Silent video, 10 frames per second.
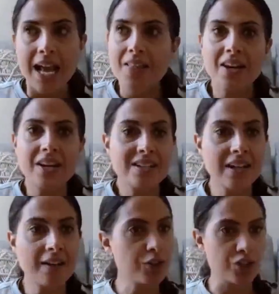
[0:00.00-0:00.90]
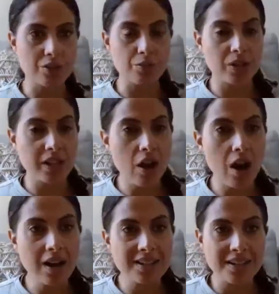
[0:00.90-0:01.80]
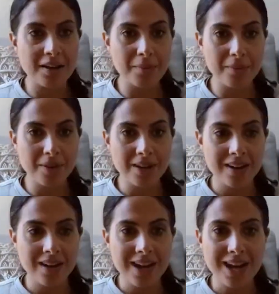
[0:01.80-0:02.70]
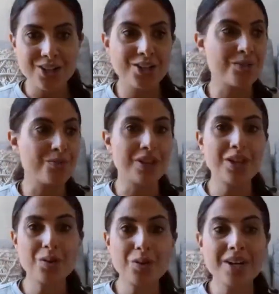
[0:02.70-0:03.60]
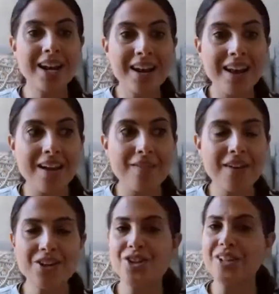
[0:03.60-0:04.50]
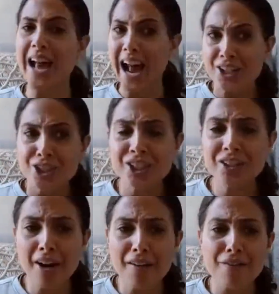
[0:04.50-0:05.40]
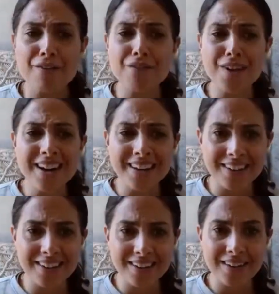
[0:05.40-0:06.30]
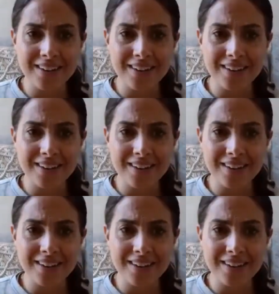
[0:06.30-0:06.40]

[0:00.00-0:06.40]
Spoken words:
And then I discovered she's really awesome and she's really creative and she's actually a lot of fun.